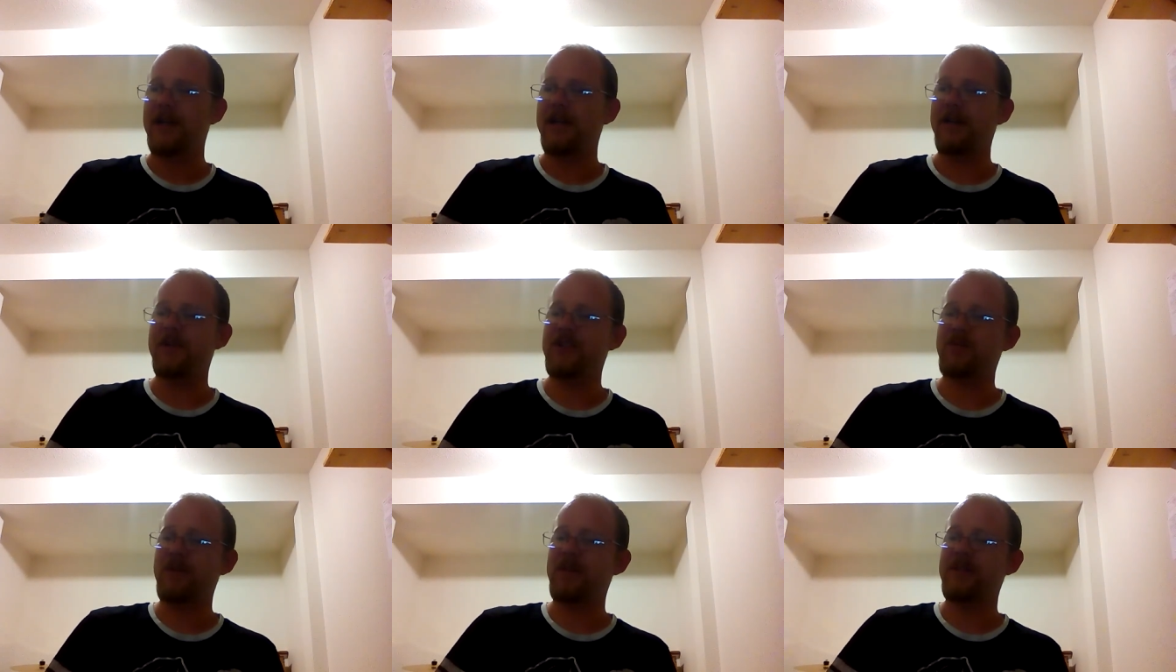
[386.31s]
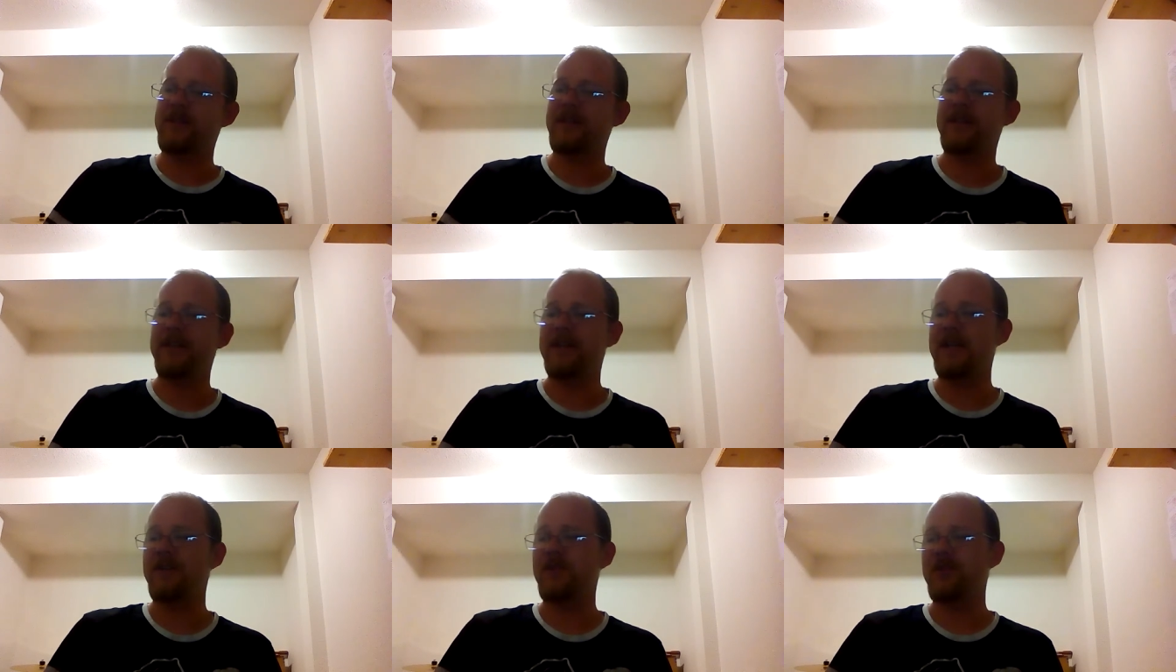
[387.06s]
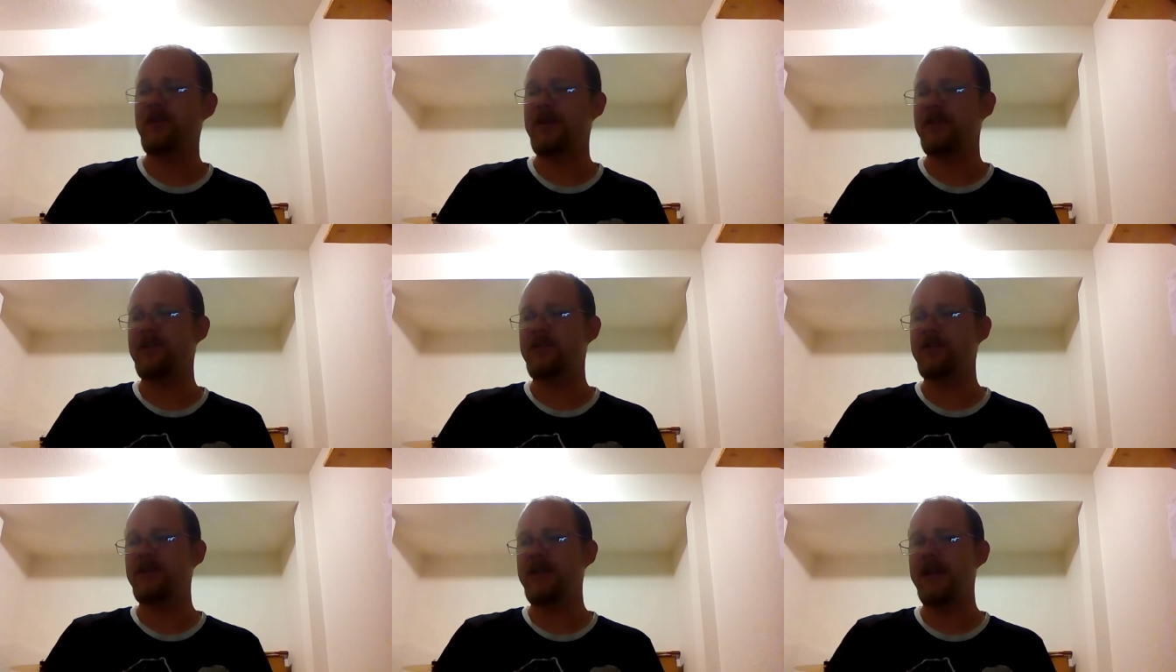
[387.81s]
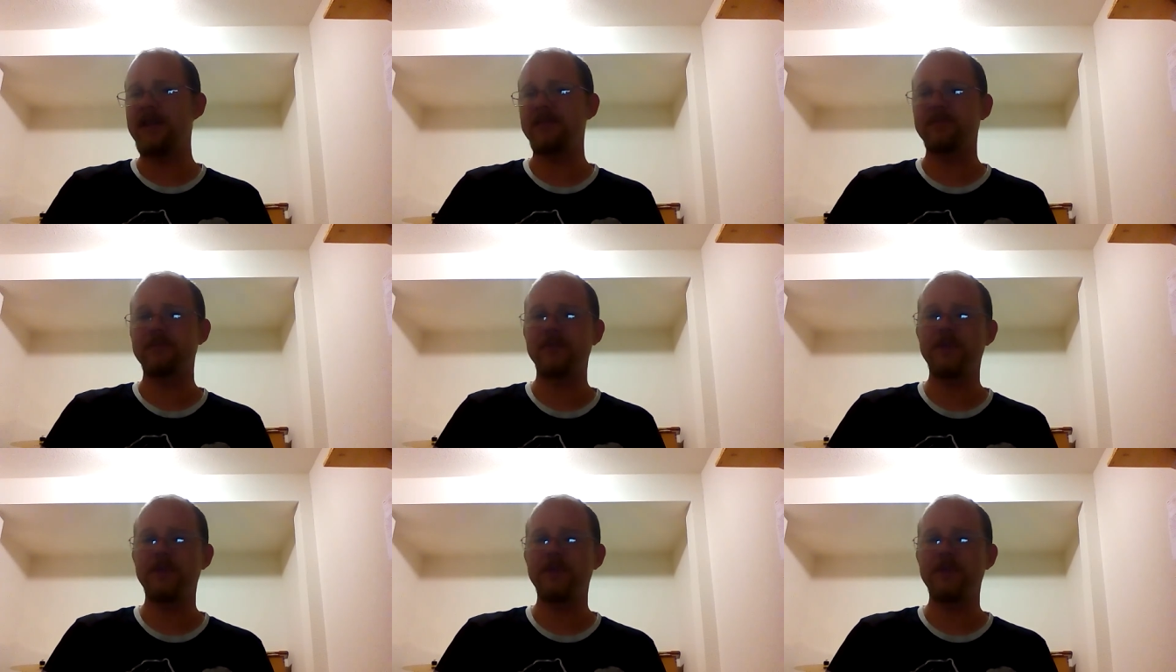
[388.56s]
This bottle here, I'm going to have to go down to an 8,